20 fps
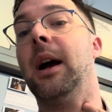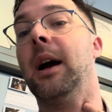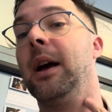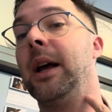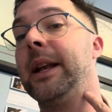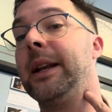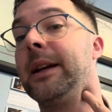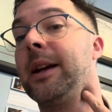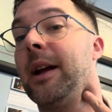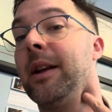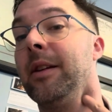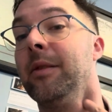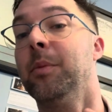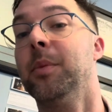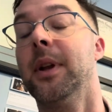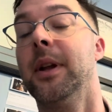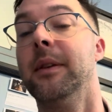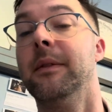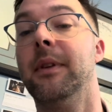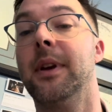any kind of
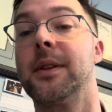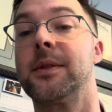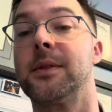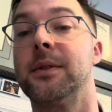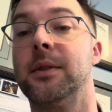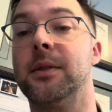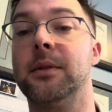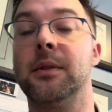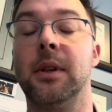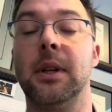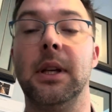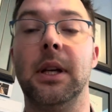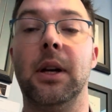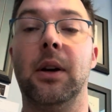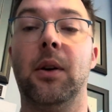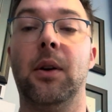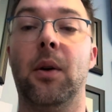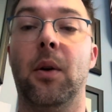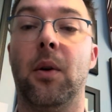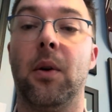blood vessel,
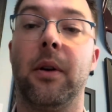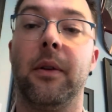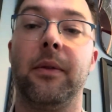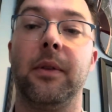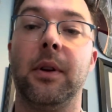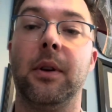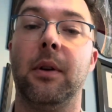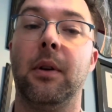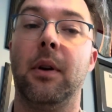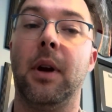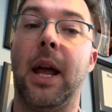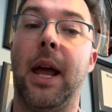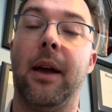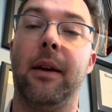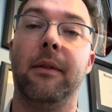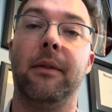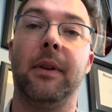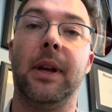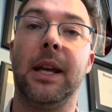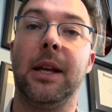or if you
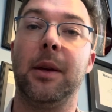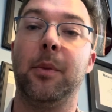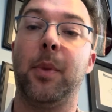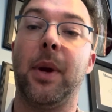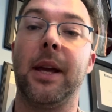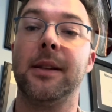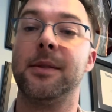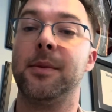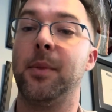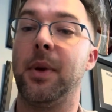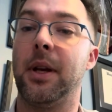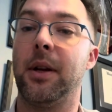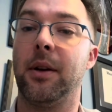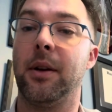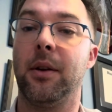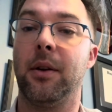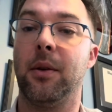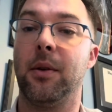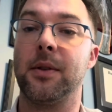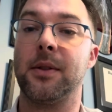have a
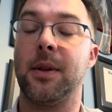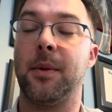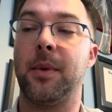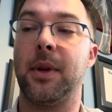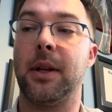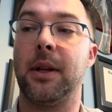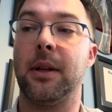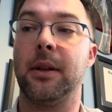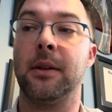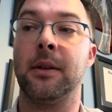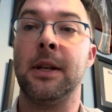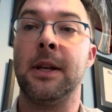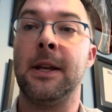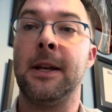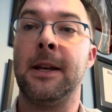pacemaker or something